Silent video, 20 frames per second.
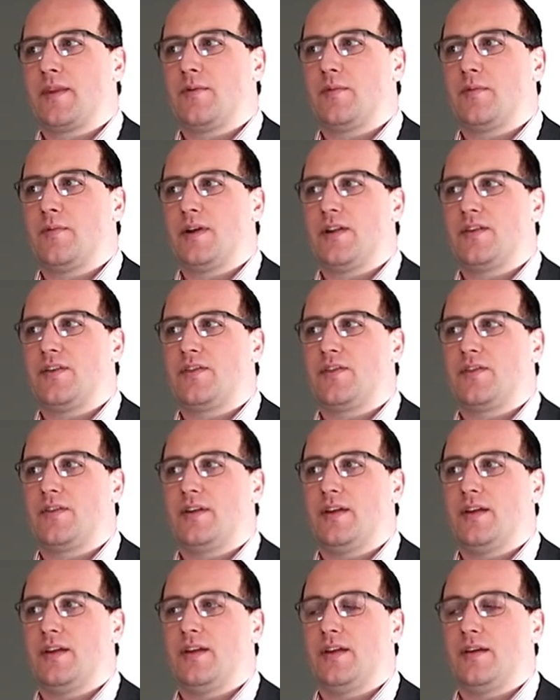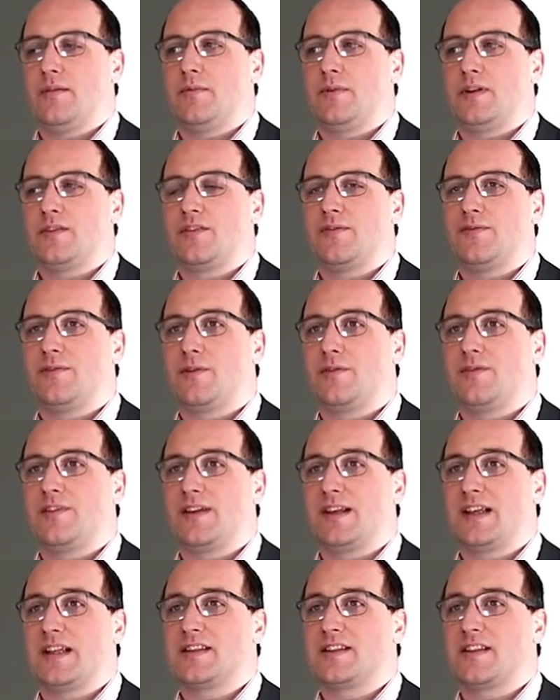which involved
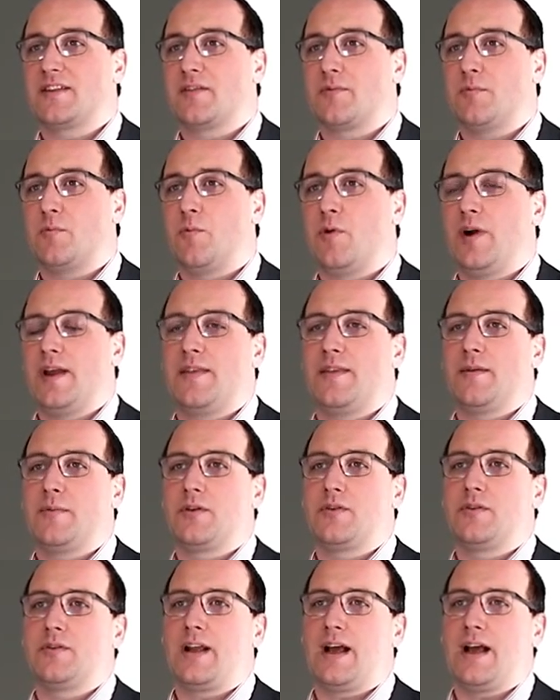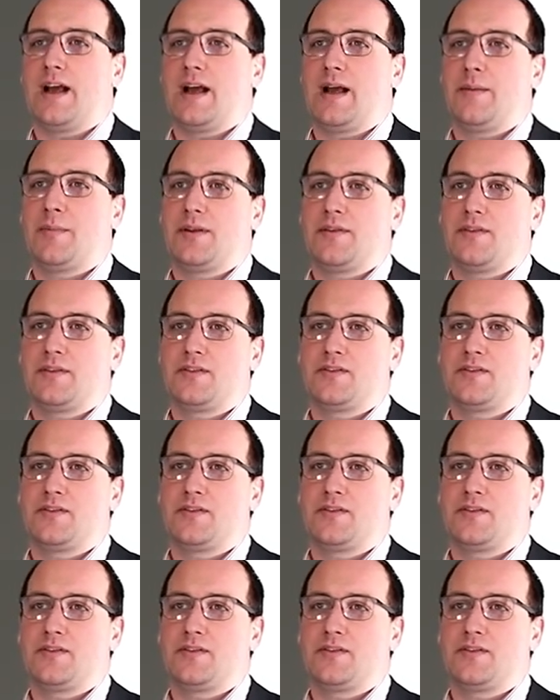in considering when they were going to happen,